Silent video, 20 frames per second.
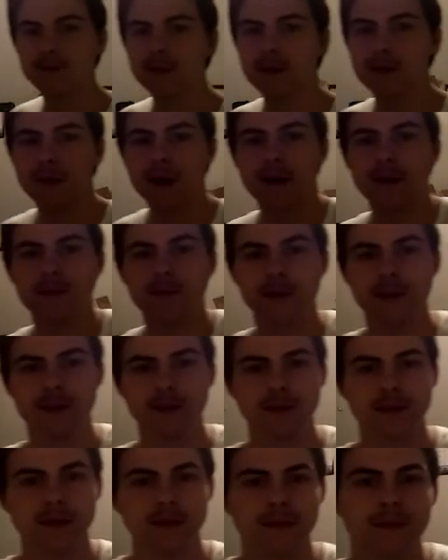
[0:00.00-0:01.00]
and fill my
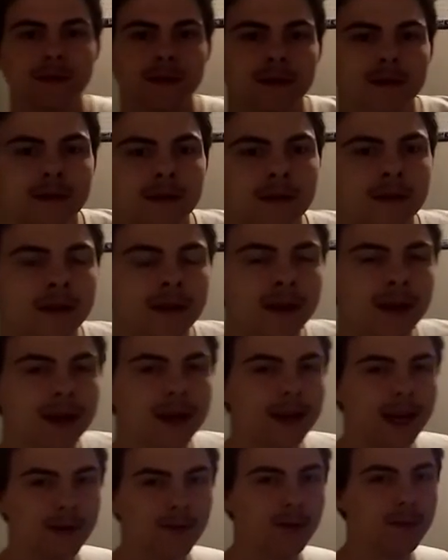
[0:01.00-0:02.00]
freezer up
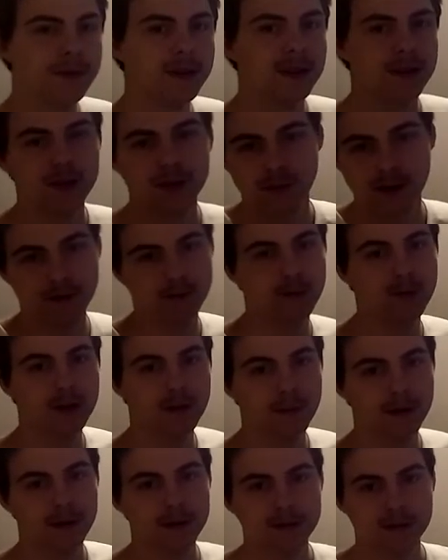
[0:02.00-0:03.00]
they want me to use my
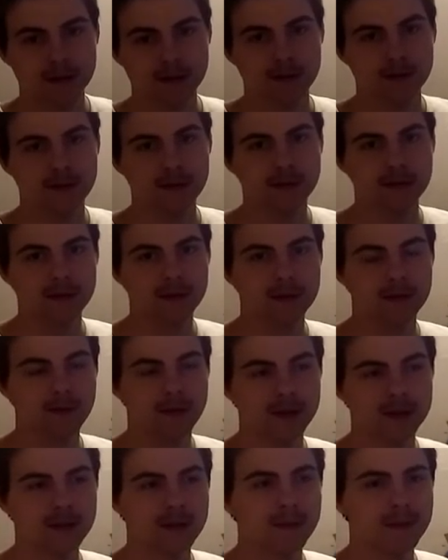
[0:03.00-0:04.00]
40 bucks to fill the
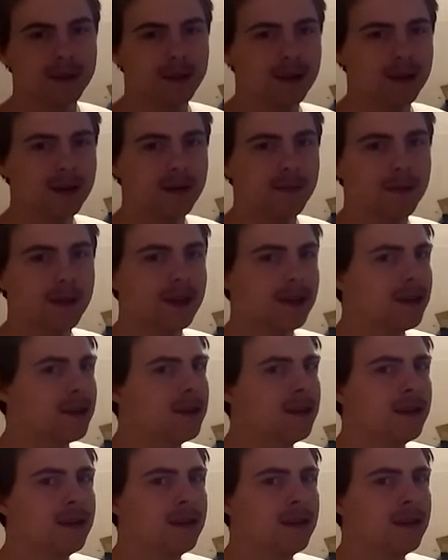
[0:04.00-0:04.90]
freezer up in there. I'm like,